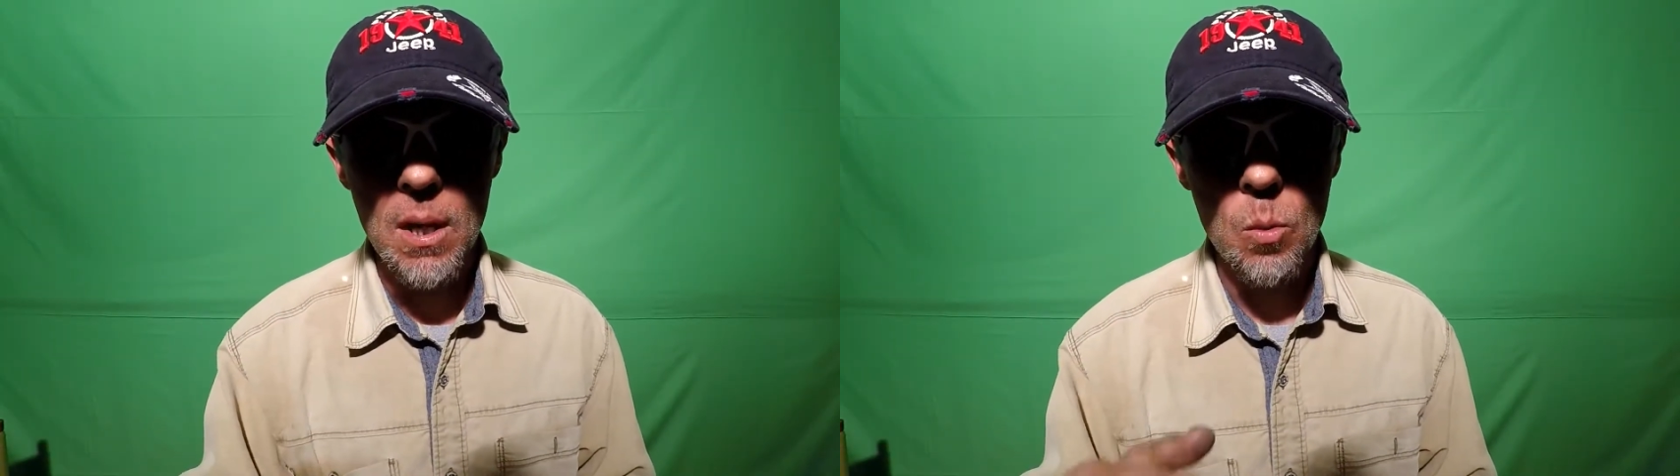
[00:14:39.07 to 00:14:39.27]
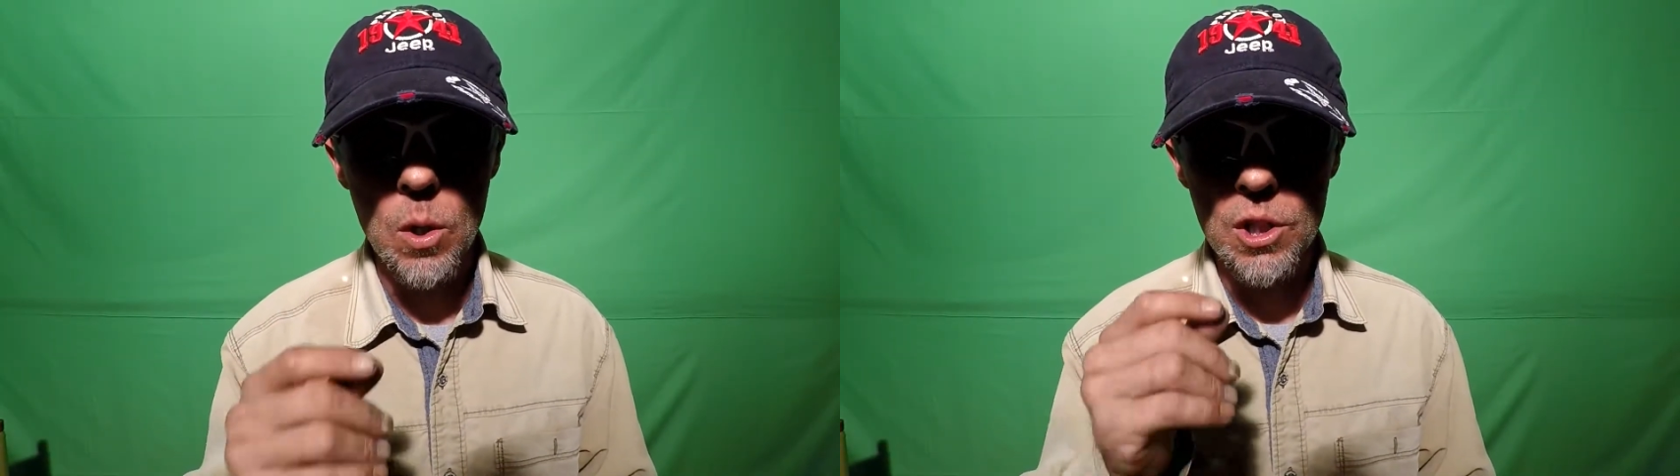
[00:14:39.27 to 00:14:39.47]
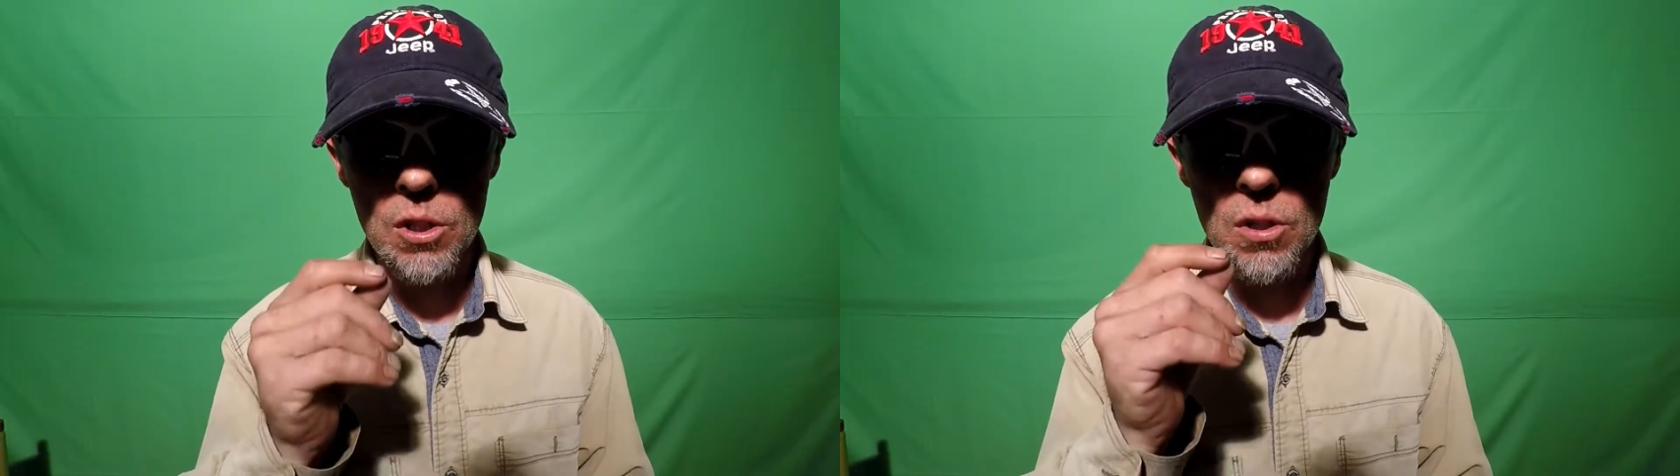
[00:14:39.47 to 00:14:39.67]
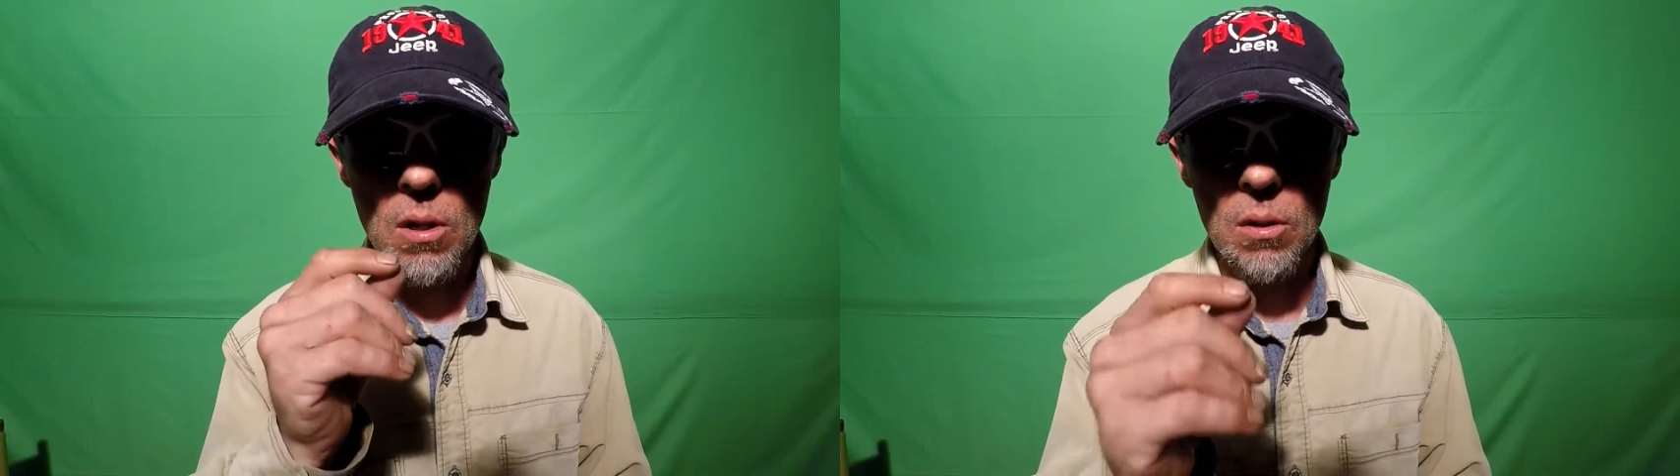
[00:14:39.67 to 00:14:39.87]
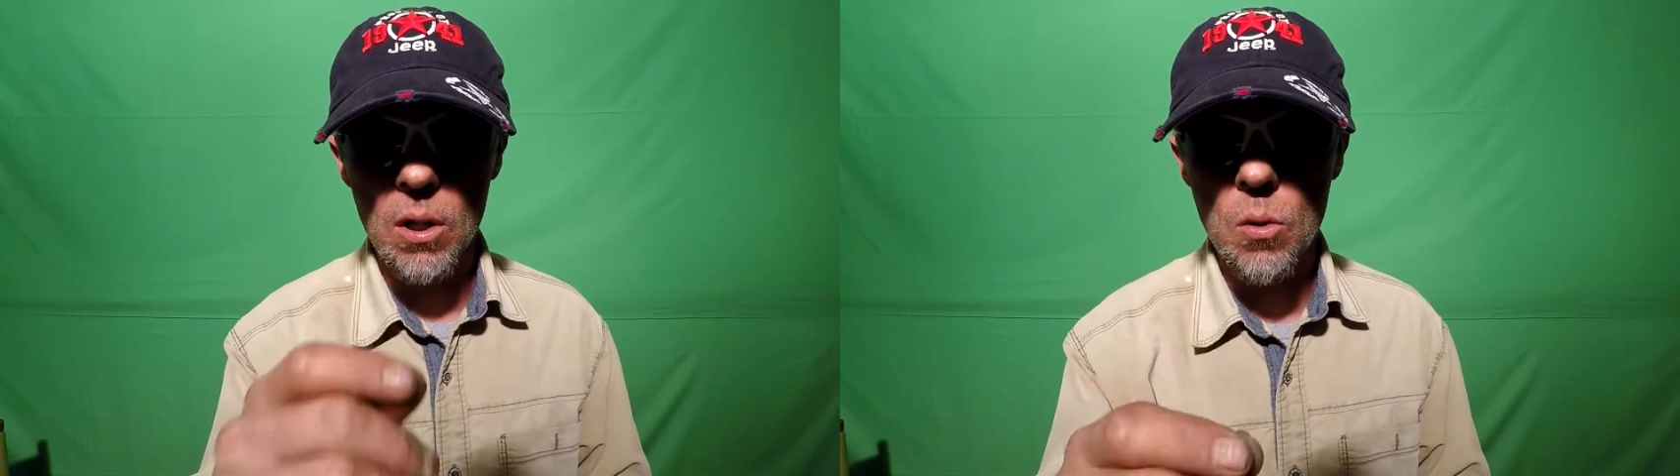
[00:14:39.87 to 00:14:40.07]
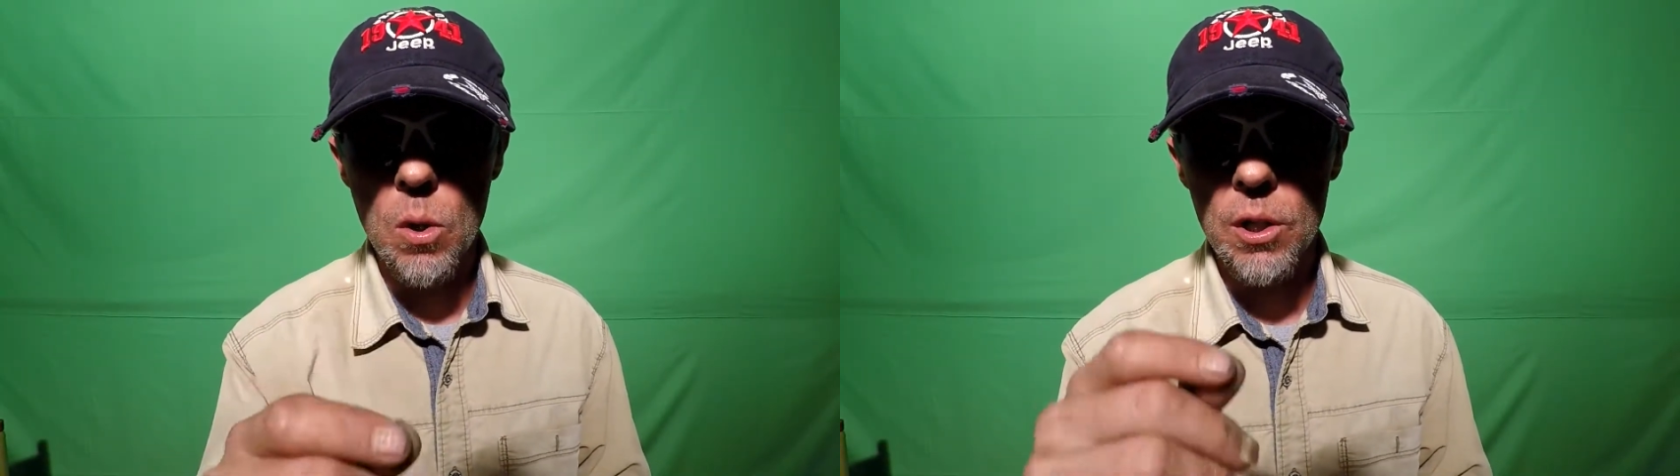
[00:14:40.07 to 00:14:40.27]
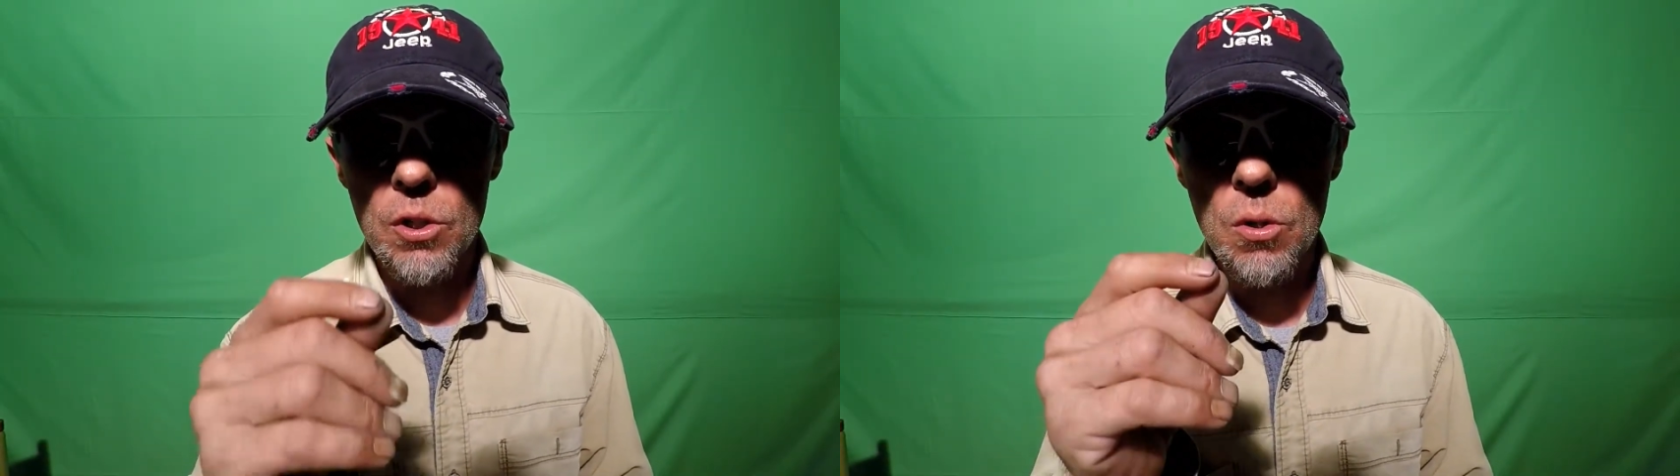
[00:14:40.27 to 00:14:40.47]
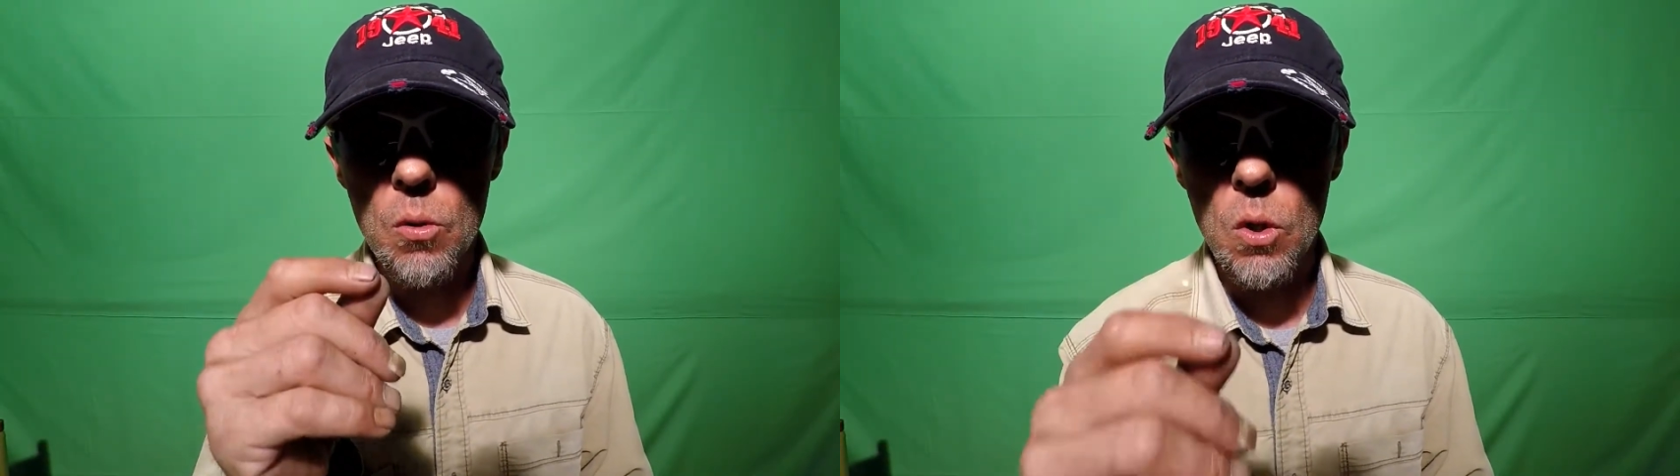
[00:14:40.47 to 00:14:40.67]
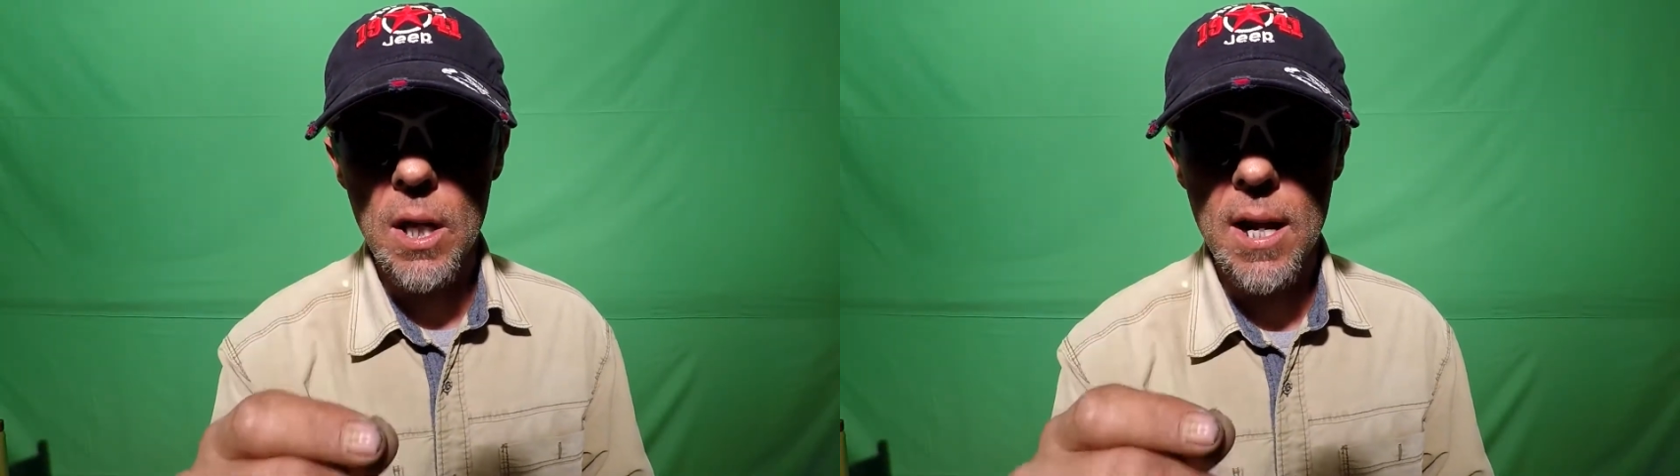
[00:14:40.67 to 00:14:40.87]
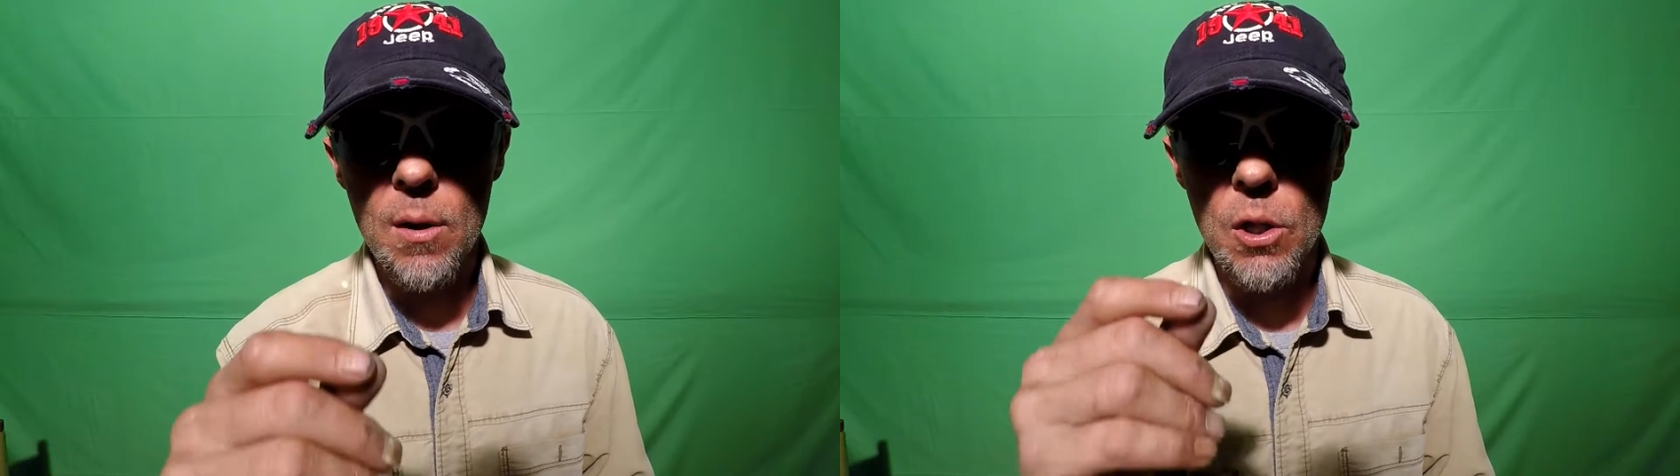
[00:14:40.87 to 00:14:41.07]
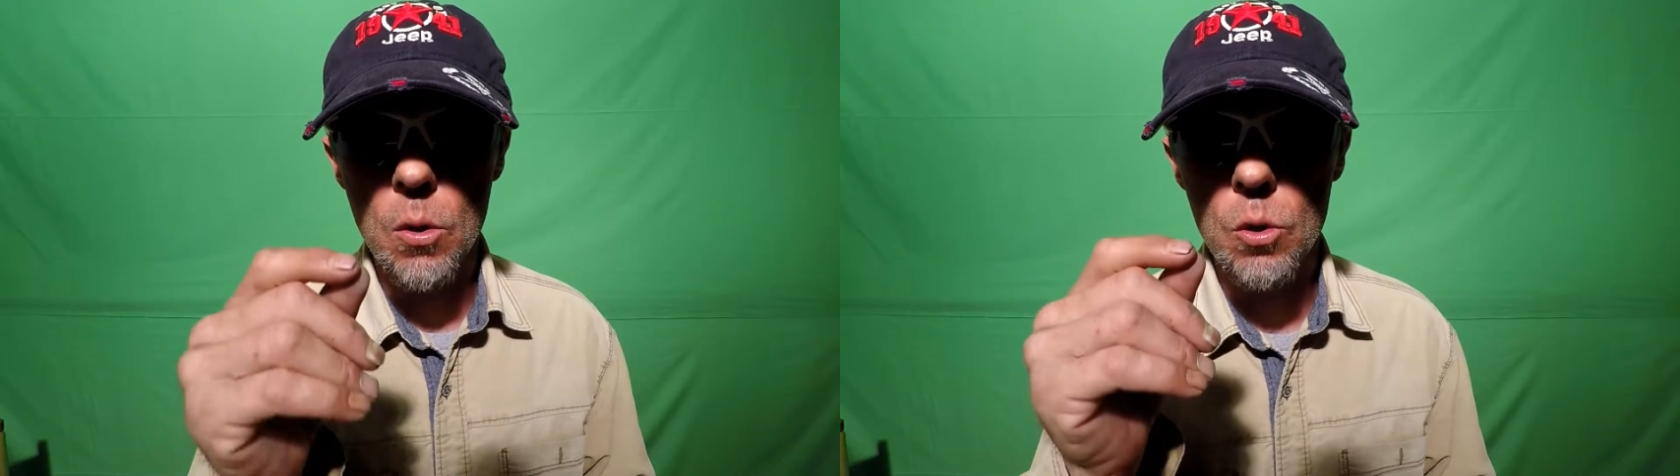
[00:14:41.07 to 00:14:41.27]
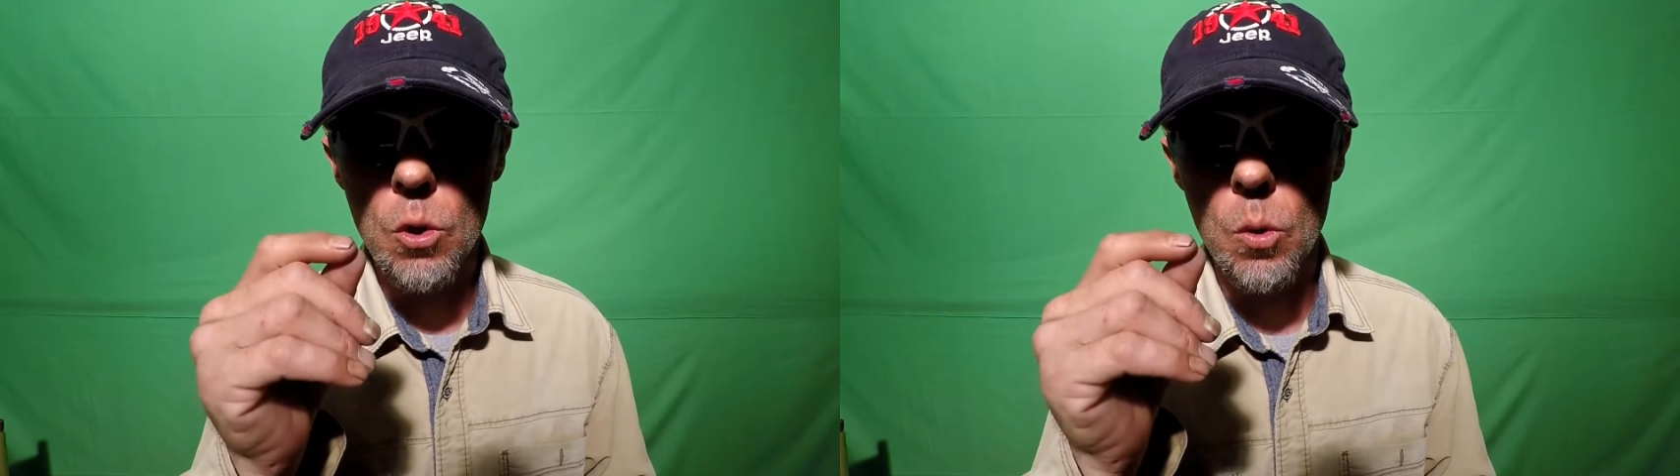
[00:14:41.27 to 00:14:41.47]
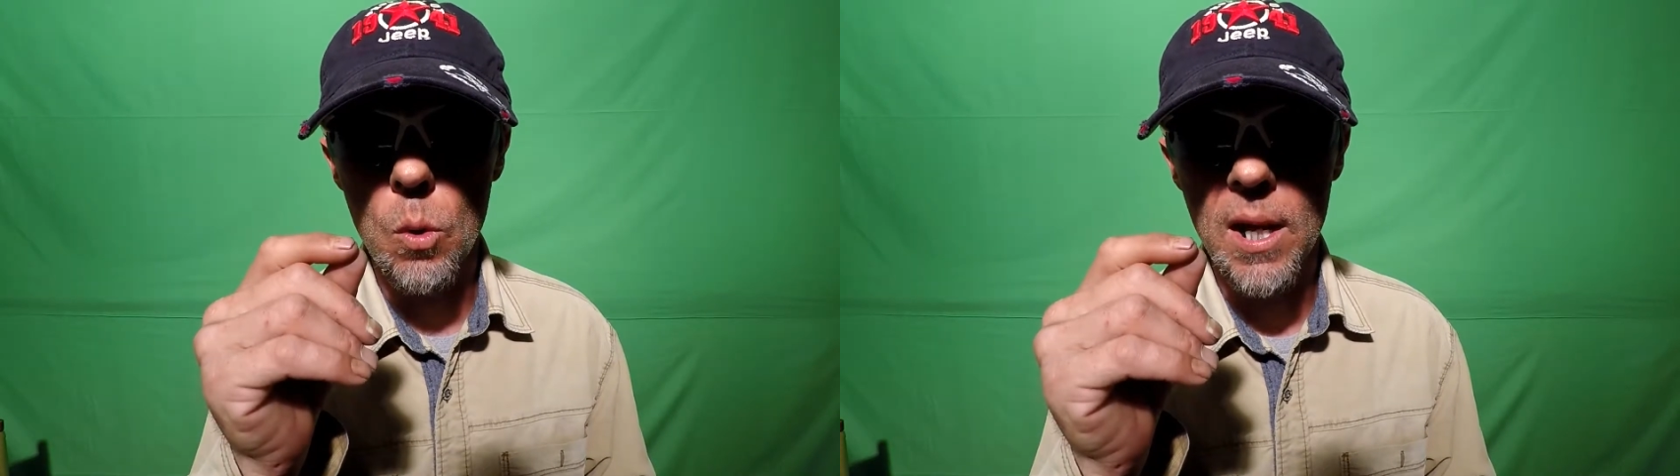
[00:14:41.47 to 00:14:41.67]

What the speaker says: which is going to allow you to